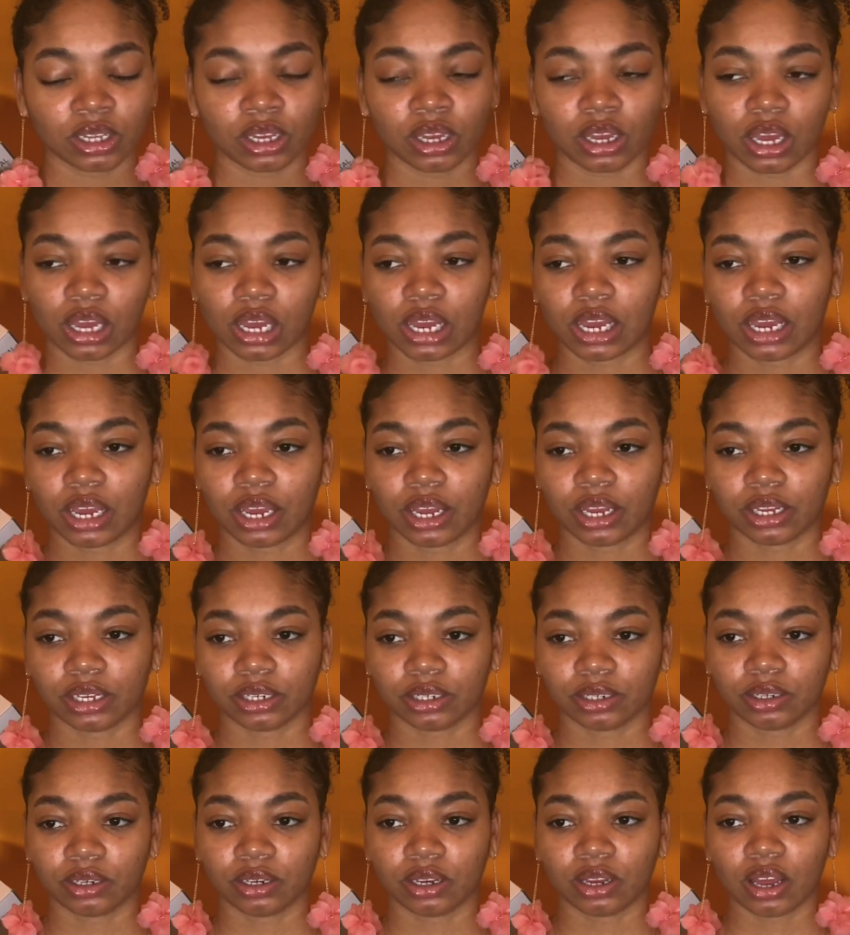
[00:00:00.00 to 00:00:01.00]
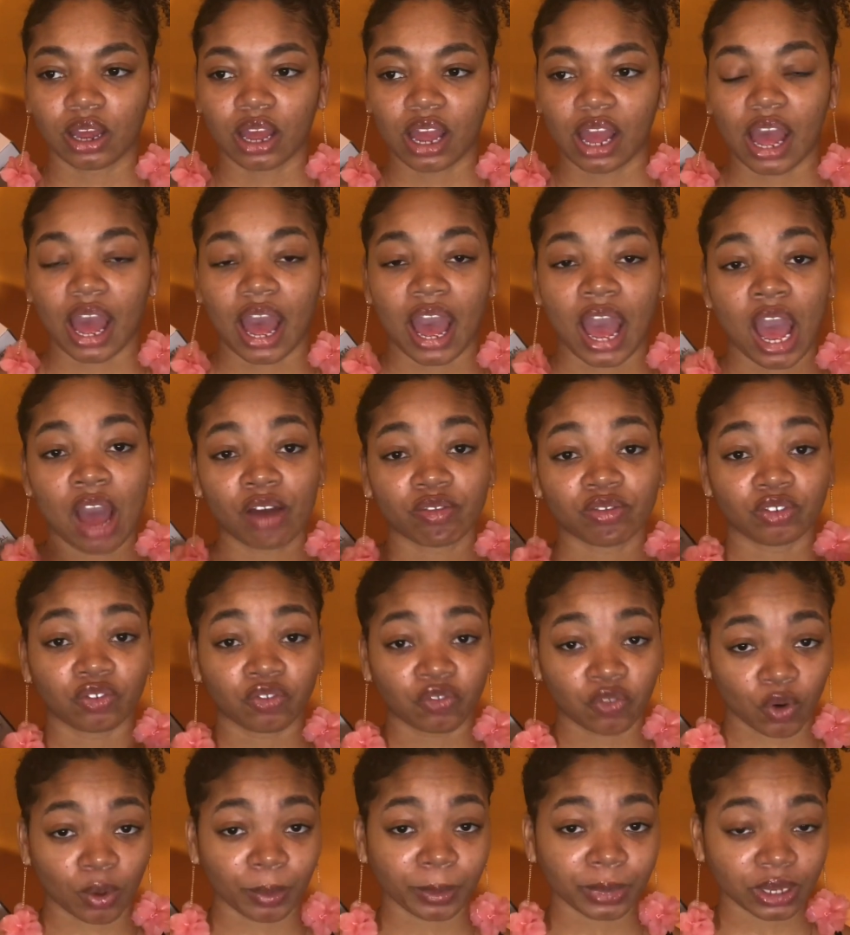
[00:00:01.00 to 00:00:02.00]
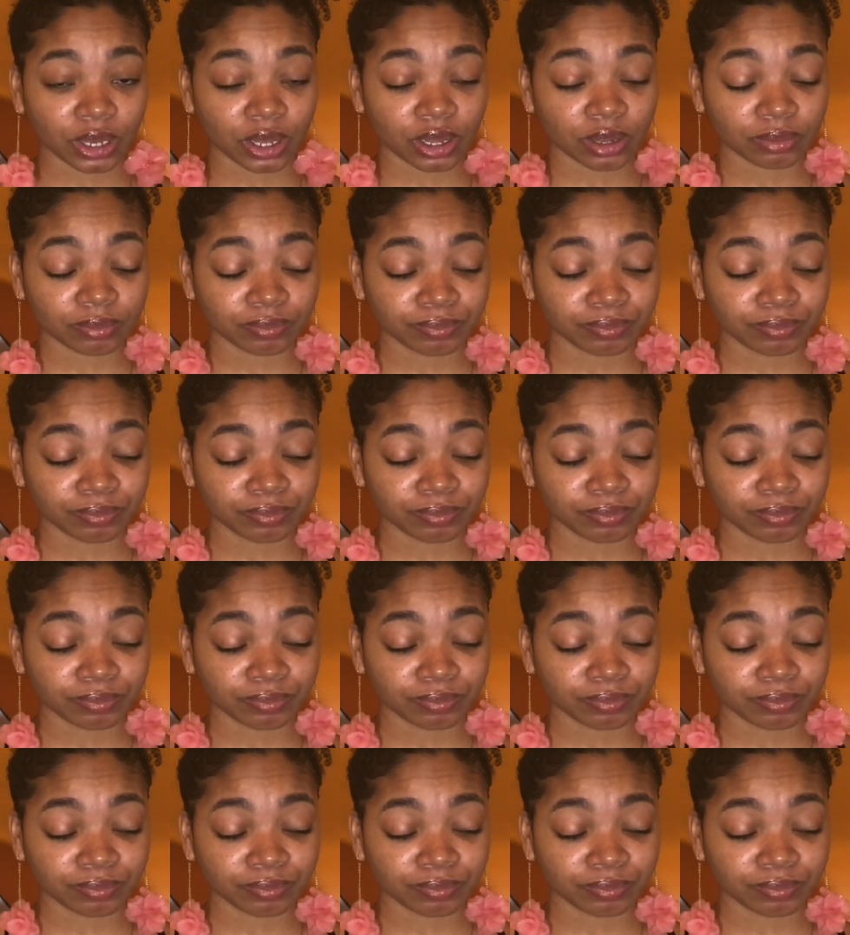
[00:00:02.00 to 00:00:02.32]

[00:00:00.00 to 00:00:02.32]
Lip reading: And I have a formula,